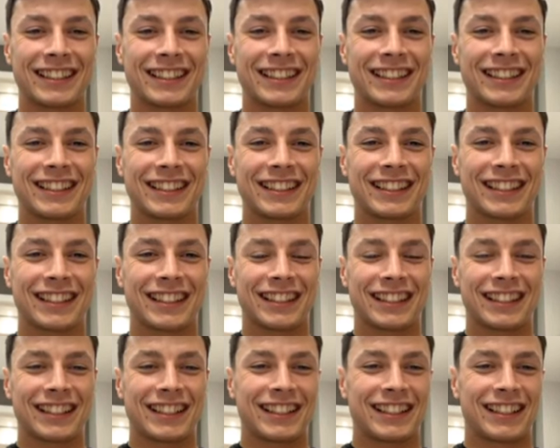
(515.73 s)

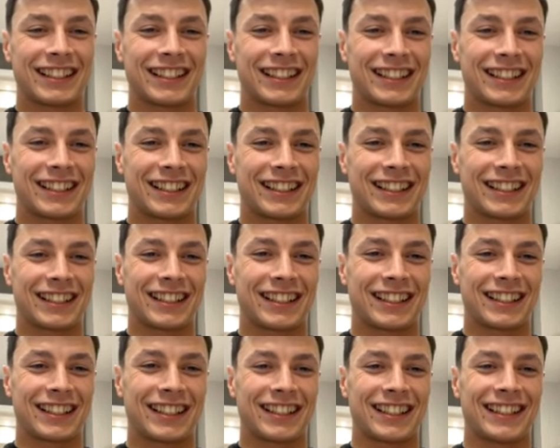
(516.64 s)

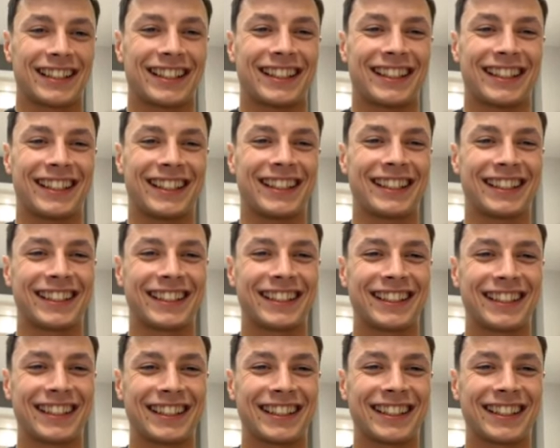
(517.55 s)
(not speaking)